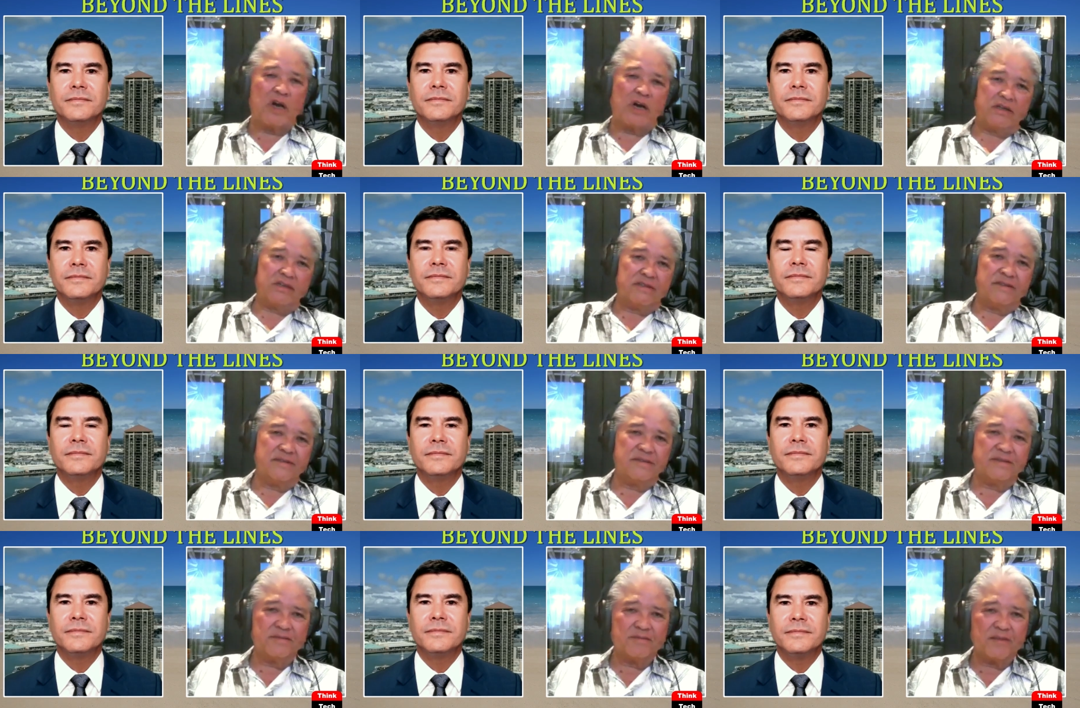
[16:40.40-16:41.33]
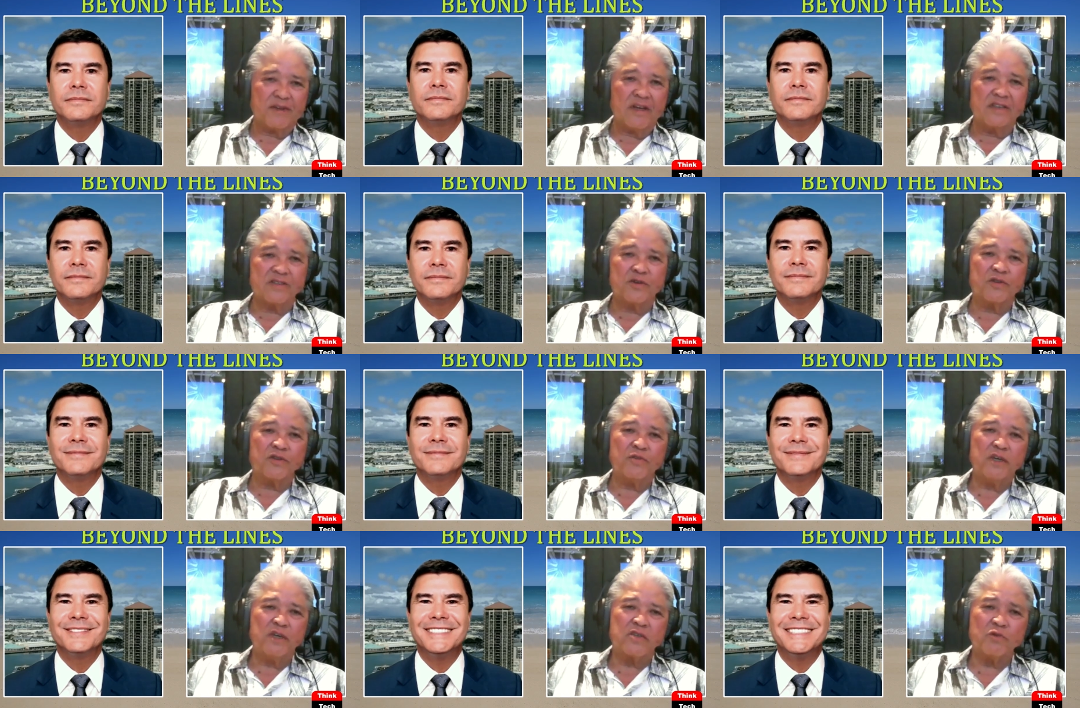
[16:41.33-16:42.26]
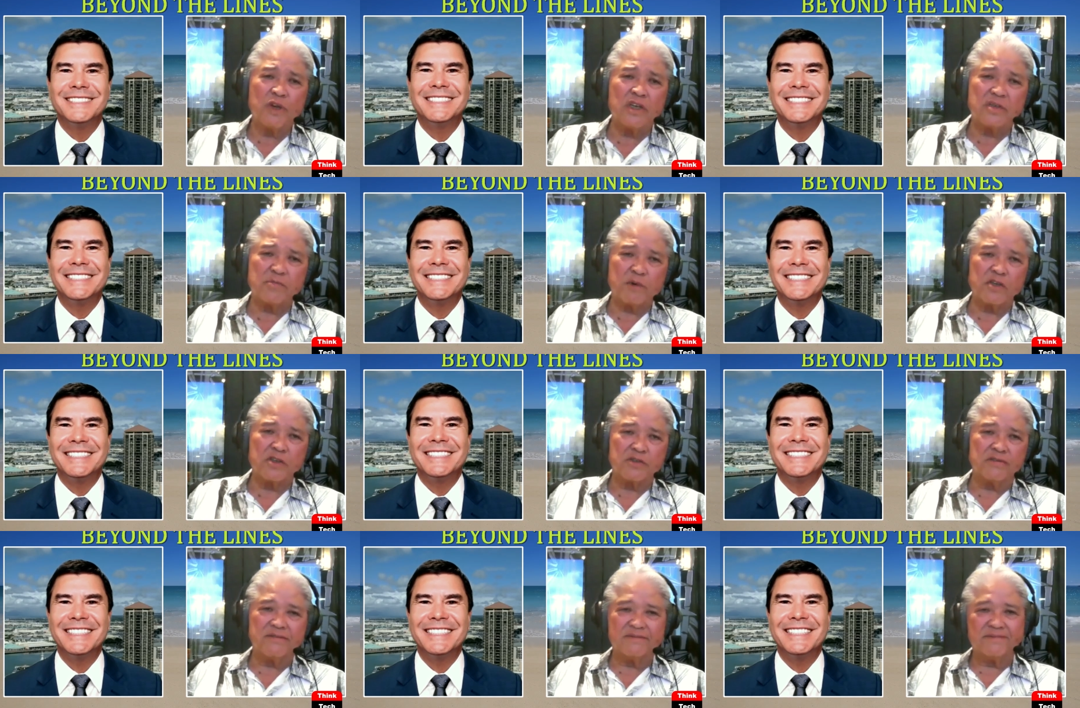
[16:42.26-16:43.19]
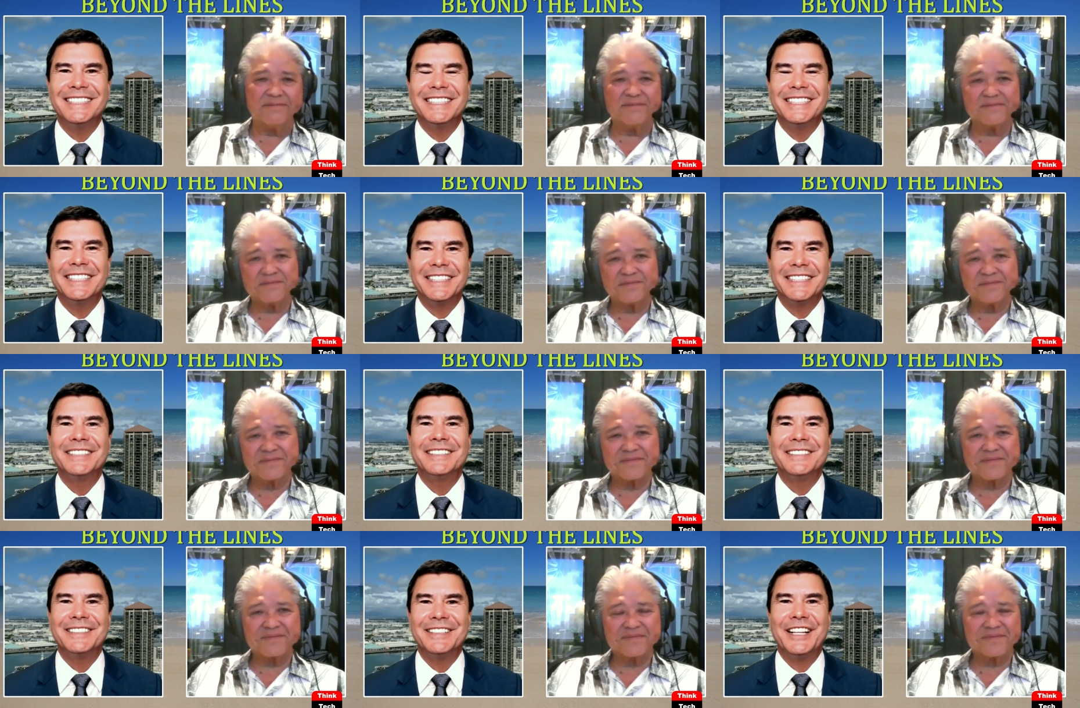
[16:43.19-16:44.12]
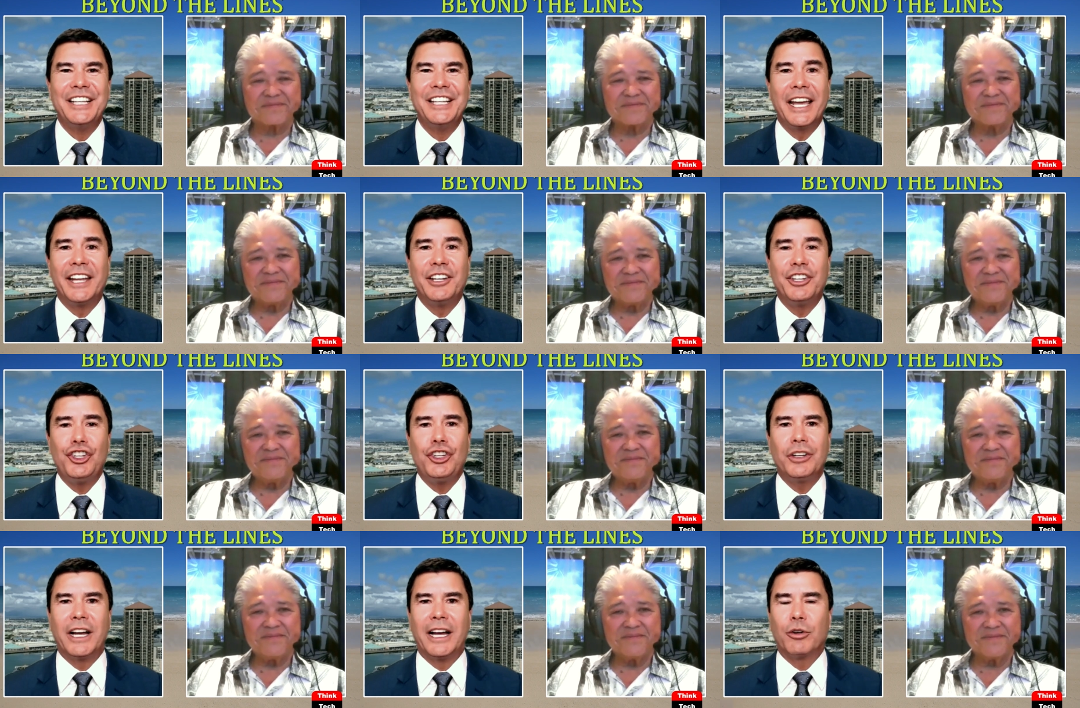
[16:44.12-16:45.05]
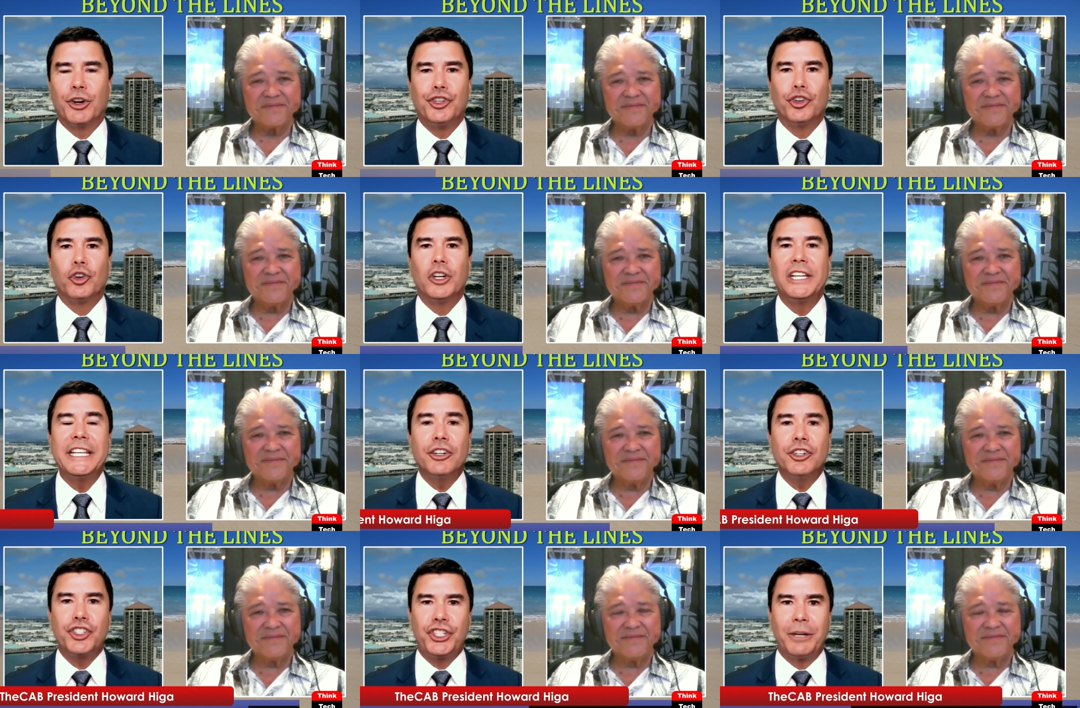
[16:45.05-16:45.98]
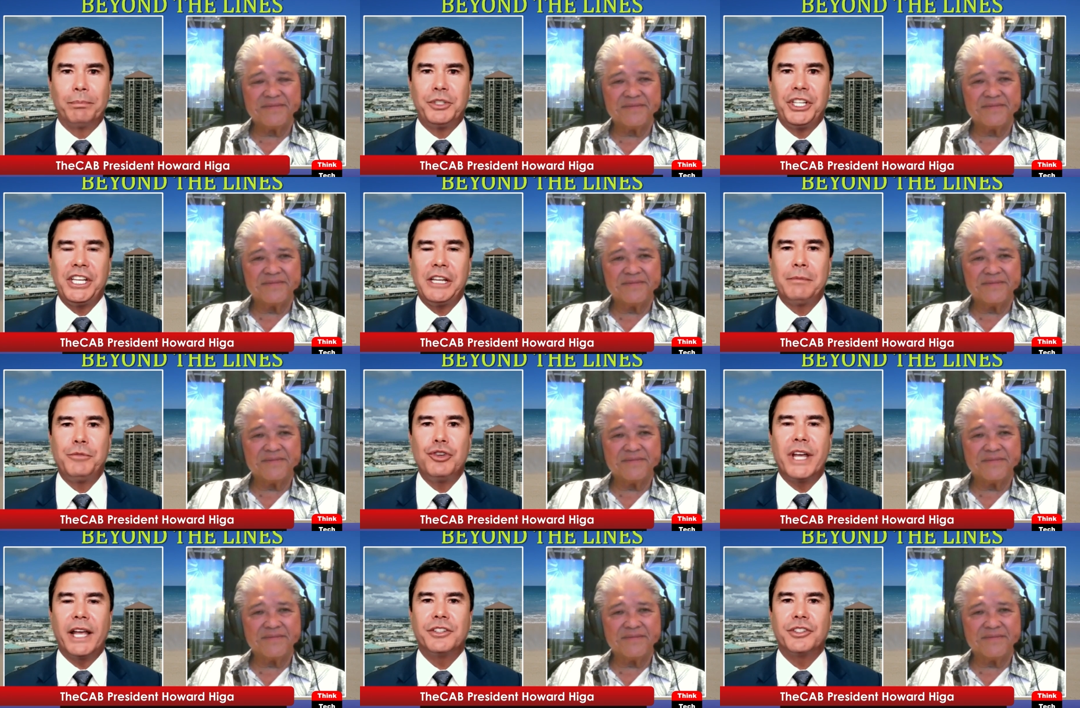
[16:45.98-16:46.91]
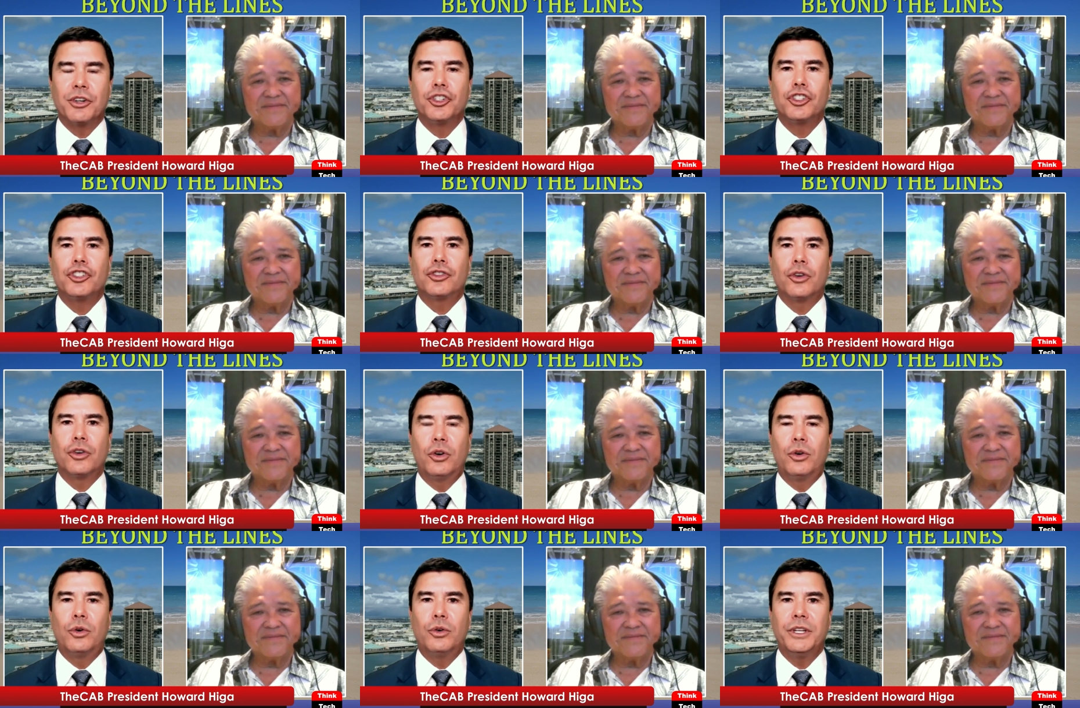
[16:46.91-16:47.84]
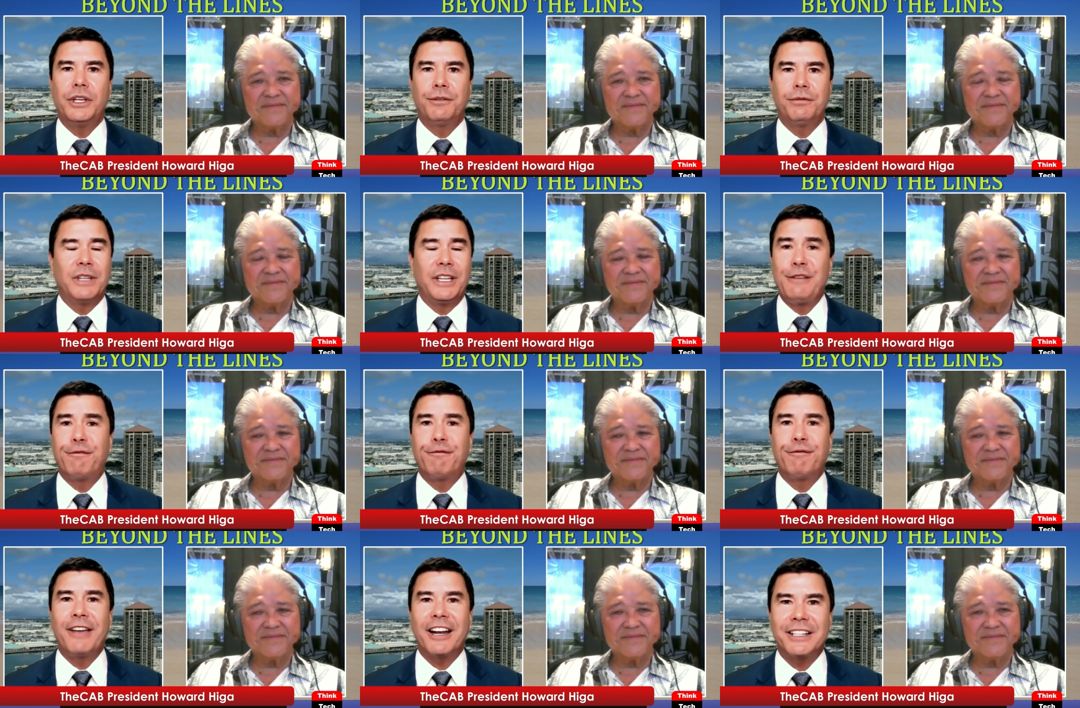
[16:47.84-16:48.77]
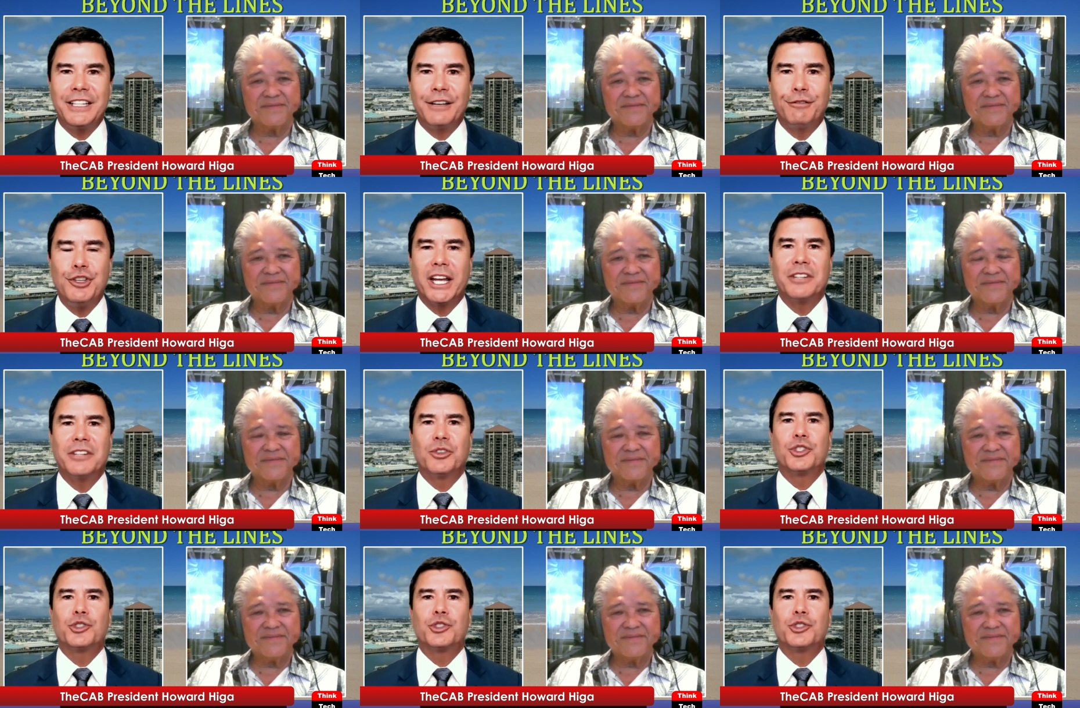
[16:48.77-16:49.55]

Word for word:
Speaker 1: but I'm not. And so to me, it's really special.
Speaker 2: Yeah, and Howard, your leadership team, you guys are so effective. You guys are